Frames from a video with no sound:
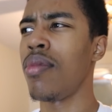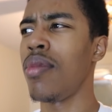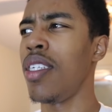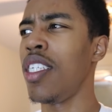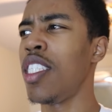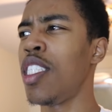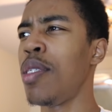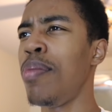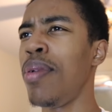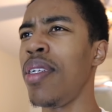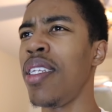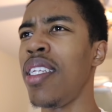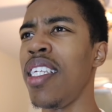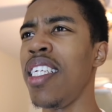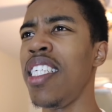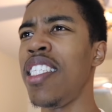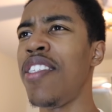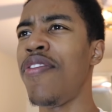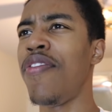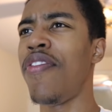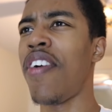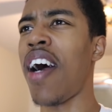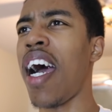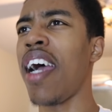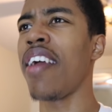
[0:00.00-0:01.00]
It should be at
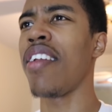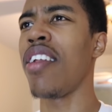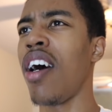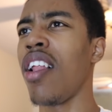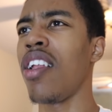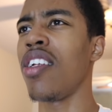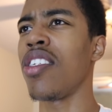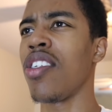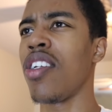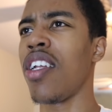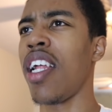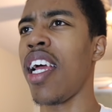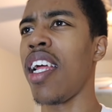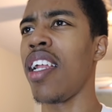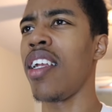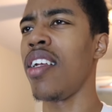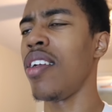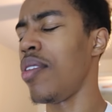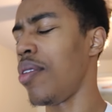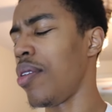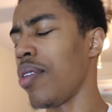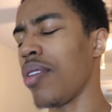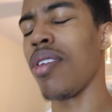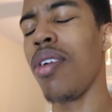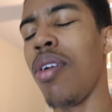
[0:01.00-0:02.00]
least five dollars on that.
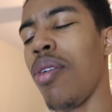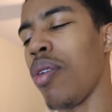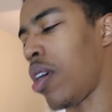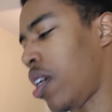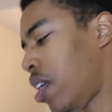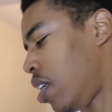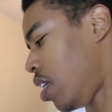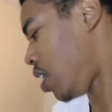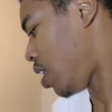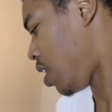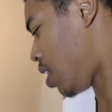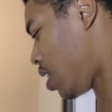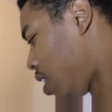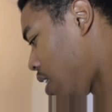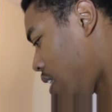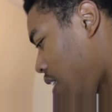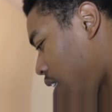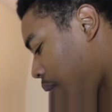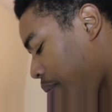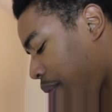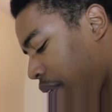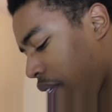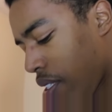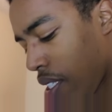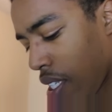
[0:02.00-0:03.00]
Hold on.
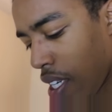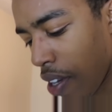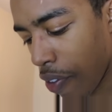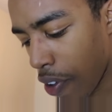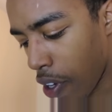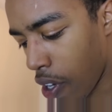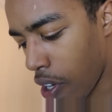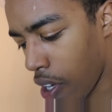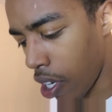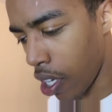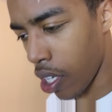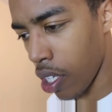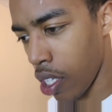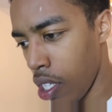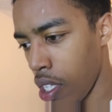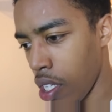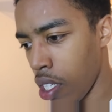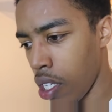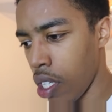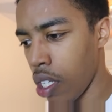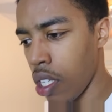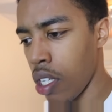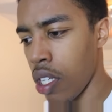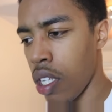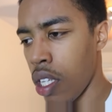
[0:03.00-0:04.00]
Let me use a different card. Oh no,
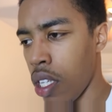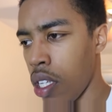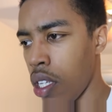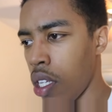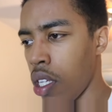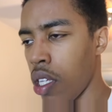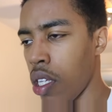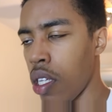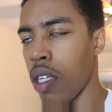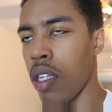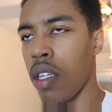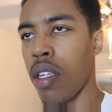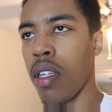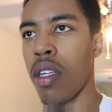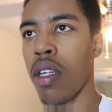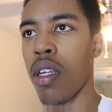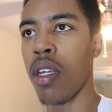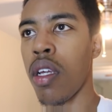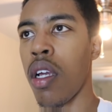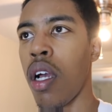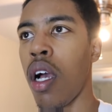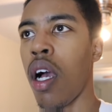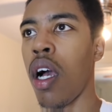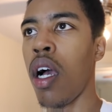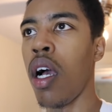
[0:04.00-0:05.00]
your card is fine.
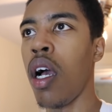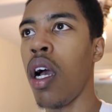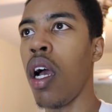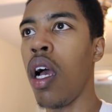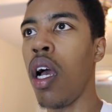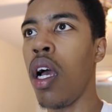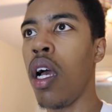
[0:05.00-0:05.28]
Huh?